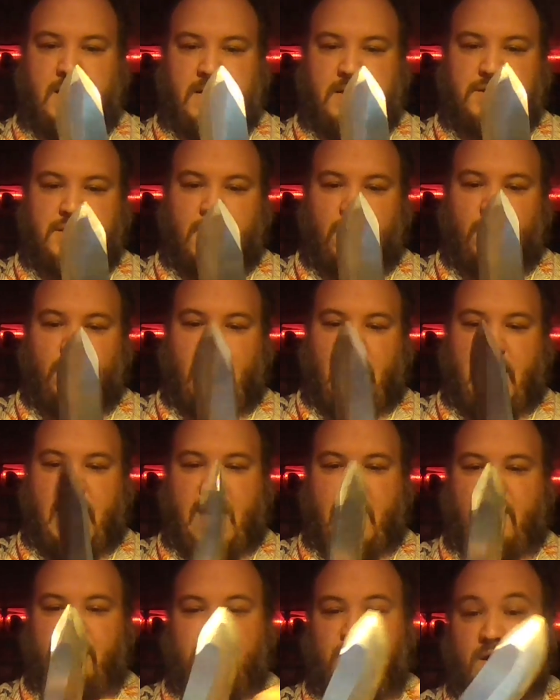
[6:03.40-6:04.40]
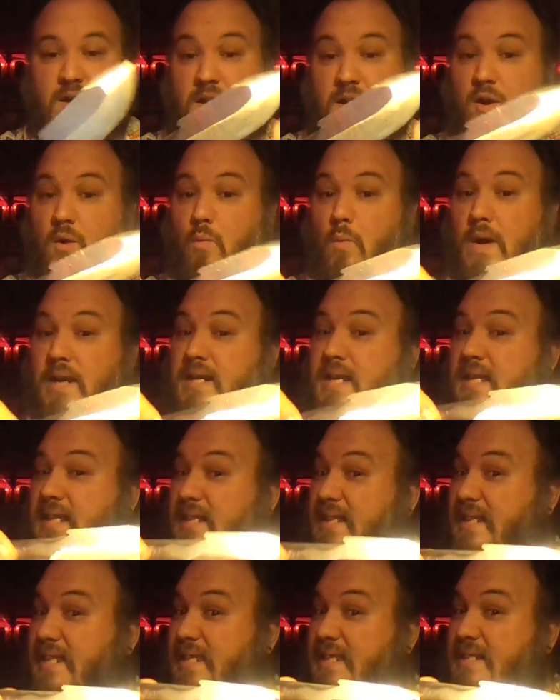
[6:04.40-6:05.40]
so I have one
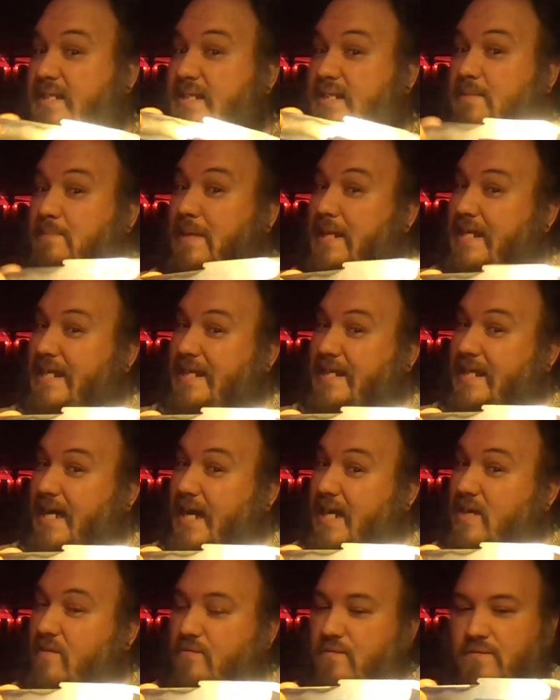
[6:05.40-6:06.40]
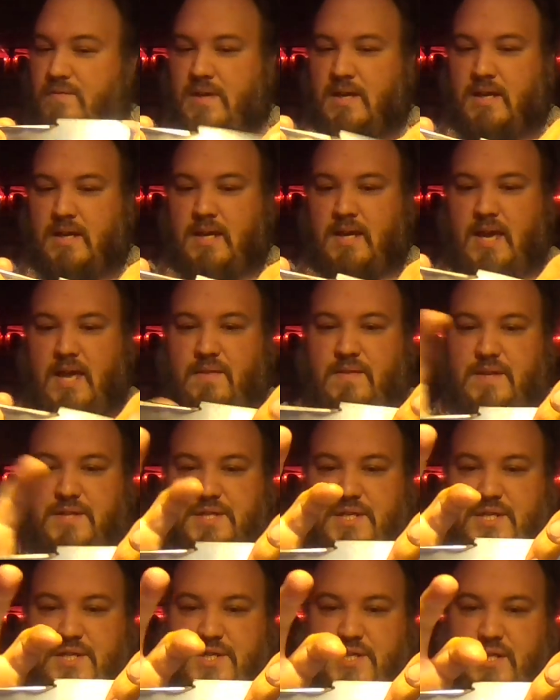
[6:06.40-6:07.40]
little bitty knife, and
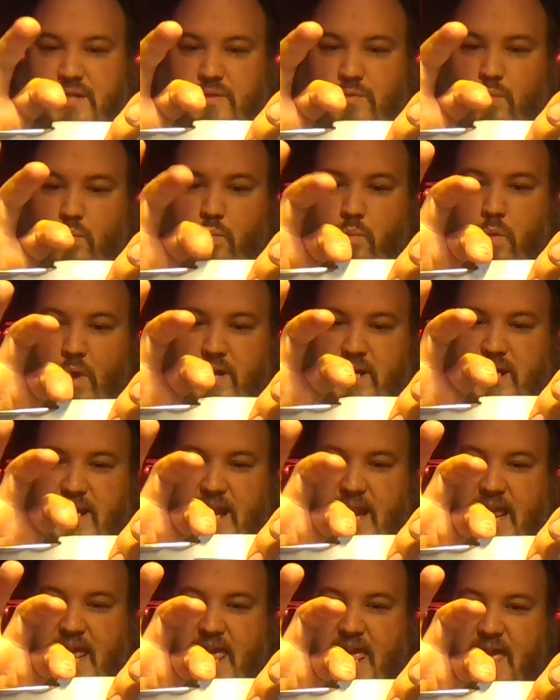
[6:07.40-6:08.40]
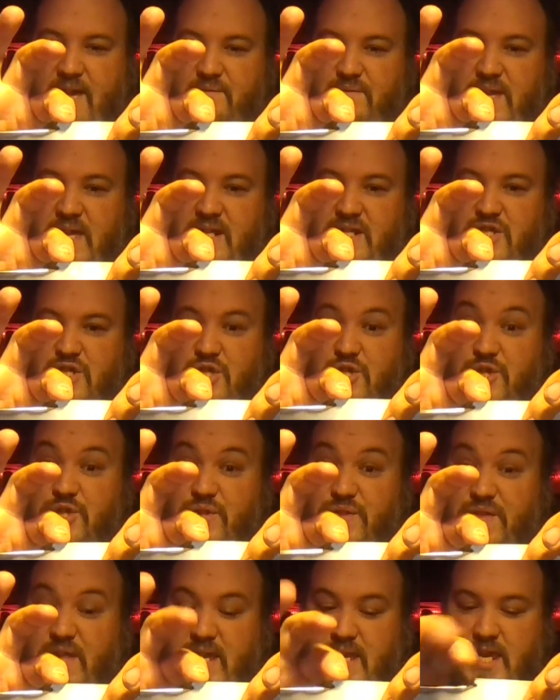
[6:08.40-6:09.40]
this is 1.5
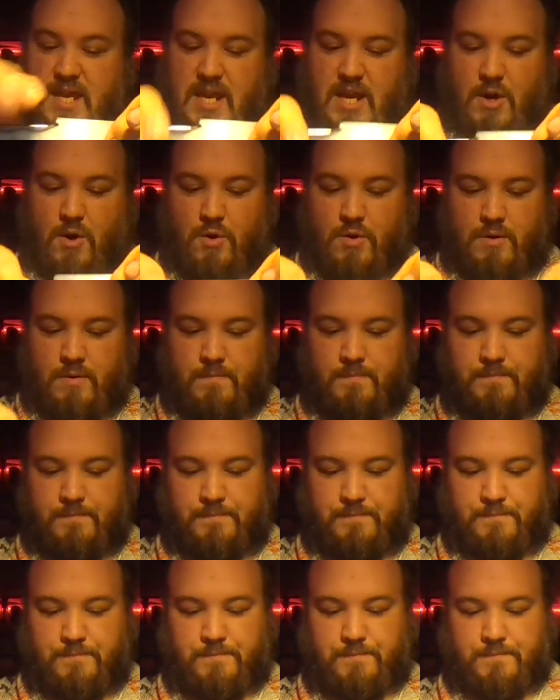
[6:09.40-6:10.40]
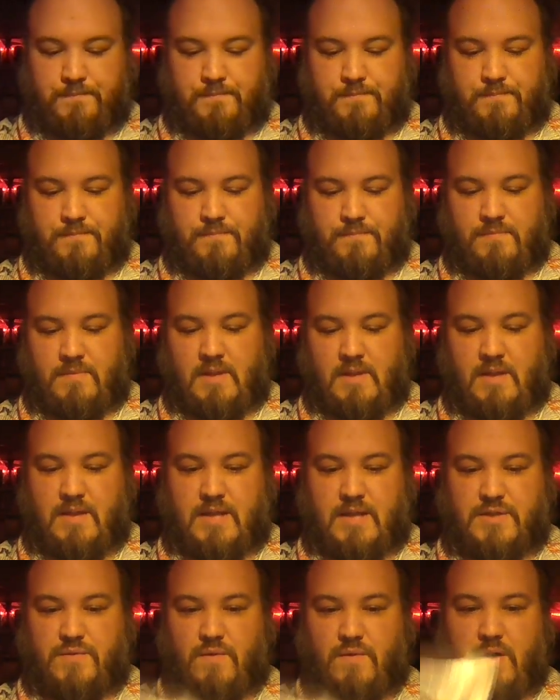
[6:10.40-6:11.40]
inches thick here.
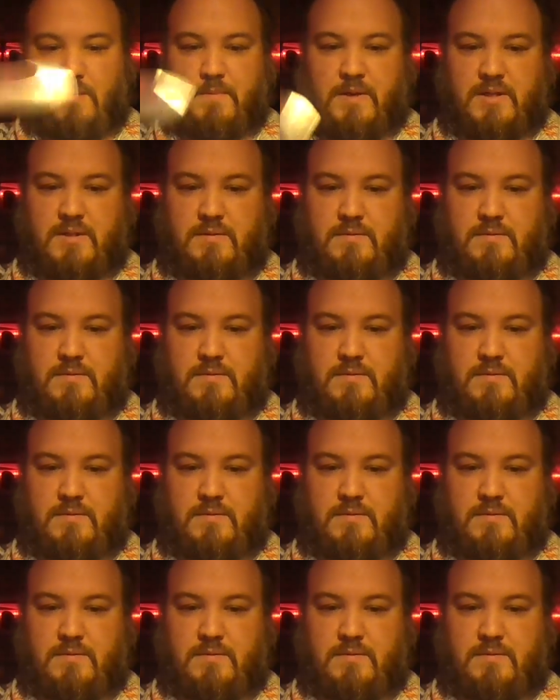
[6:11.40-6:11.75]
That's from